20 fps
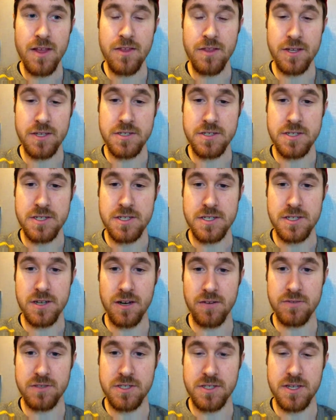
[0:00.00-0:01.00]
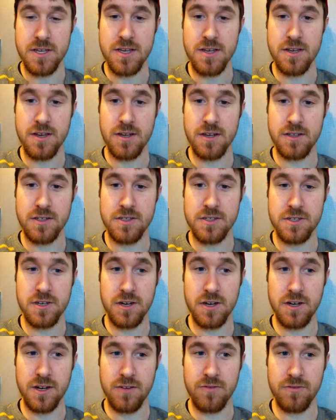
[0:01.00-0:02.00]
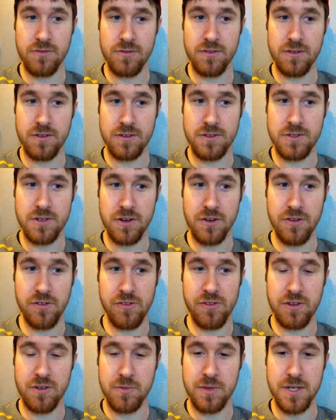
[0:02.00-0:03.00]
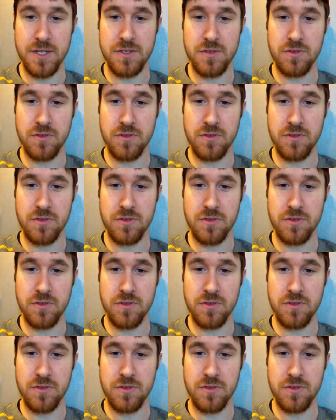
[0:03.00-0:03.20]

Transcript: This season, obviously, he started off struggling a little bit.